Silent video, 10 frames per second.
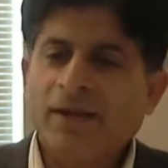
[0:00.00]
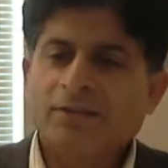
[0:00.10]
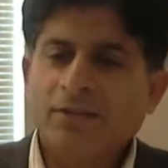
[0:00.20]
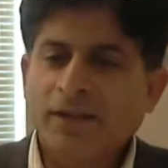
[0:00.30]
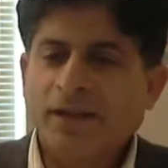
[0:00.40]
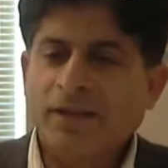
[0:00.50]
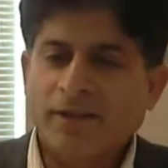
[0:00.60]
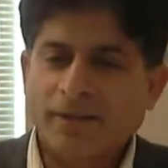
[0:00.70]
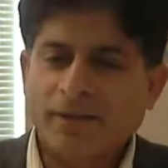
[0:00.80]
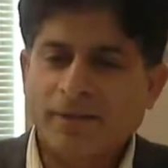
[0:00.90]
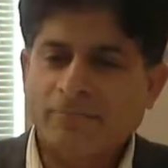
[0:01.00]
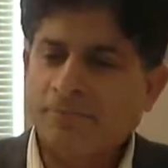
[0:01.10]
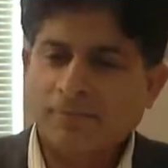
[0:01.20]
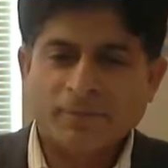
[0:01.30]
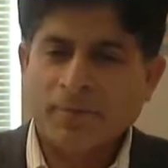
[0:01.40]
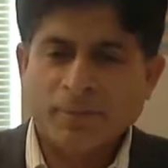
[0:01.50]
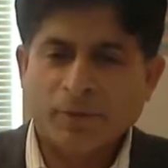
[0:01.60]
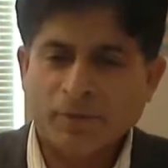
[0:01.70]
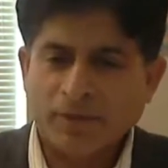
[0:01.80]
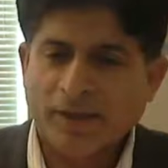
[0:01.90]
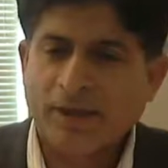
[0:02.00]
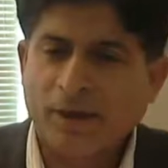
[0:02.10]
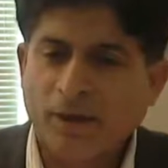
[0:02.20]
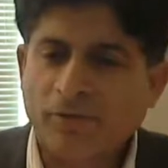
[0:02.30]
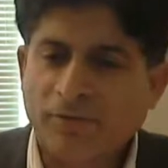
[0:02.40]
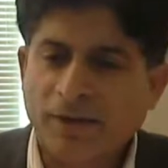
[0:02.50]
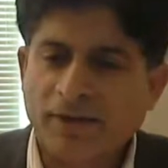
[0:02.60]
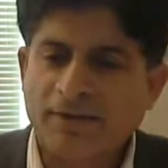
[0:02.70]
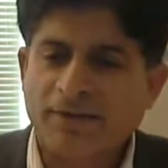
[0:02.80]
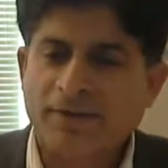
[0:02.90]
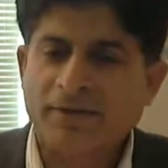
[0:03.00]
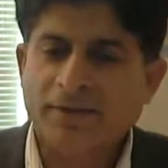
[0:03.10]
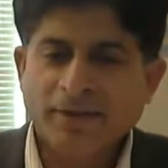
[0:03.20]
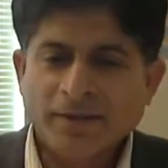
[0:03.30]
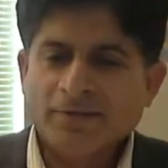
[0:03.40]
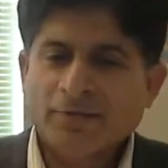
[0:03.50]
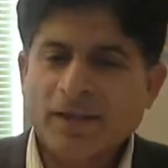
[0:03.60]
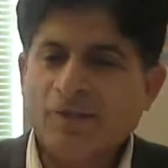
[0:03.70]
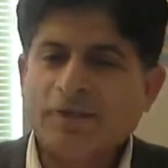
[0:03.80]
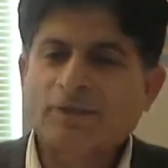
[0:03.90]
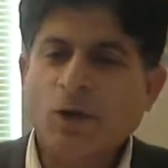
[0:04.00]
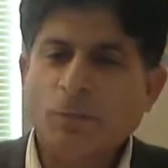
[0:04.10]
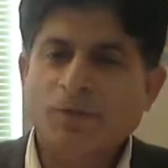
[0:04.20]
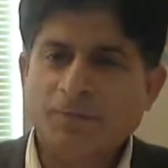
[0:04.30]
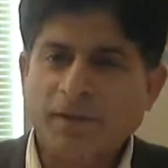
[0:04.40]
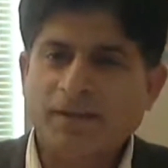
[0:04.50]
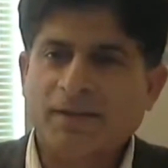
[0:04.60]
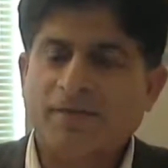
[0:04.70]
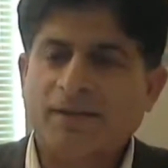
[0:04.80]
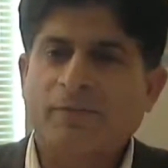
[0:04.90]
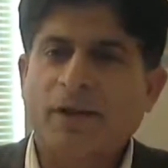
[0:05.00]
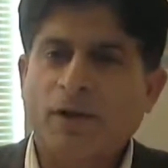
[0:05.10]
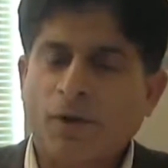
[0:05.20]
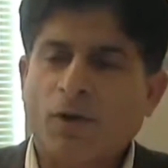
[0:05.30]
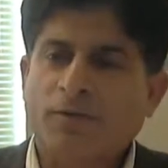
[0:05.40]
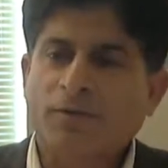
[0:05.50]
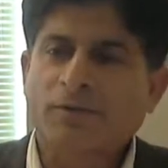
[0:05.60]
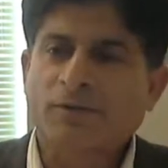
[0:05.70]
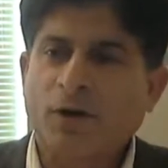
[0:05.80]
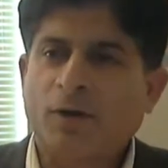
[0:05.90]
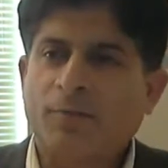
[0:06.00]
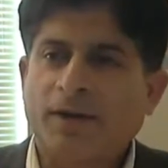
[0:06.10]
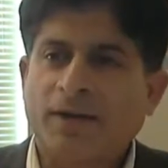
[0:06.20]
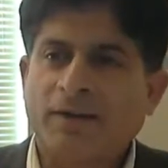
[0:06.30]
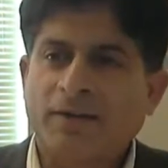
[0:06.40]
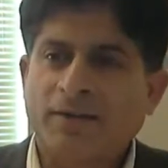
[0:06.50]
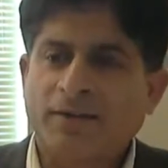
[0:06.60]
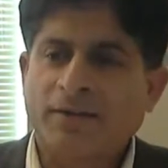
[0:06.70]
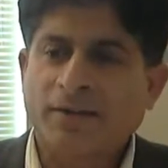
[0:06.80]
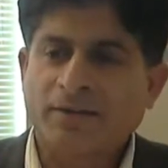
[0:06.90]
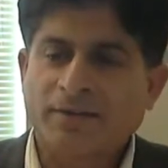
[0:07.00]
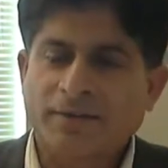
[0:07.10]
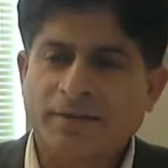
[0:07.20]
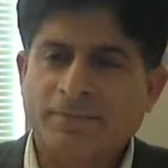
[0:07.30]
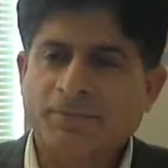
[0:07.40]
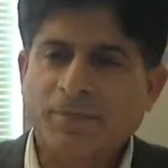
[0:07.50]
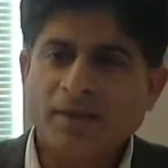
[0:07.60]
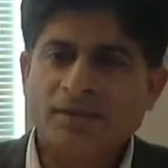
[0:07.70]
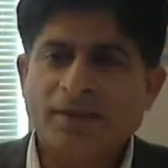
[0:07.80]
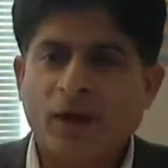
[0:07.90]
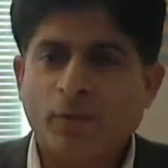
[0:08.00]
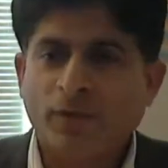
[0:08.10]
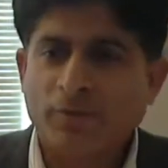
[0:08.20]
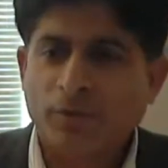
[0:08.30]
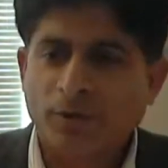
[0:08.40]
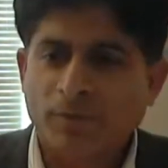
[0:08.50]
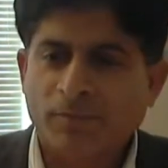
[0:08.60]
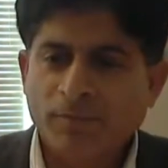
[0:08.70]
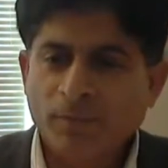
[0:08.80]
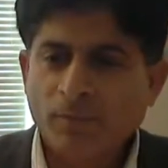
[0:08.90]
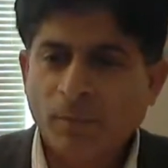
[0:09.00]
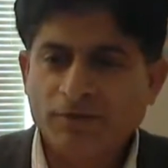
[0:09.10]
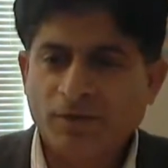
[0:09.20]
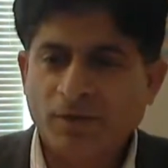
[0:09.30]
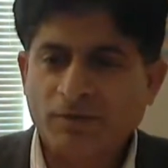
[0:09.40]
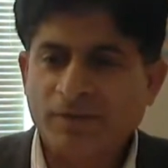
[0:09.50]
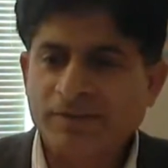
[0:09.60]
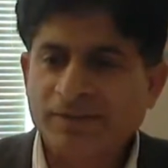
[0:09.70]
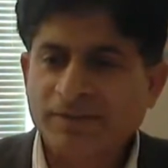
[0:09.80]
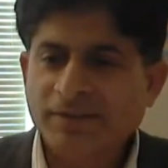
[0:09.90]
So Neal, maybe you can kick it off and sort of give us your perspective, and then we'll go over to Tom and see how we can put a box around this.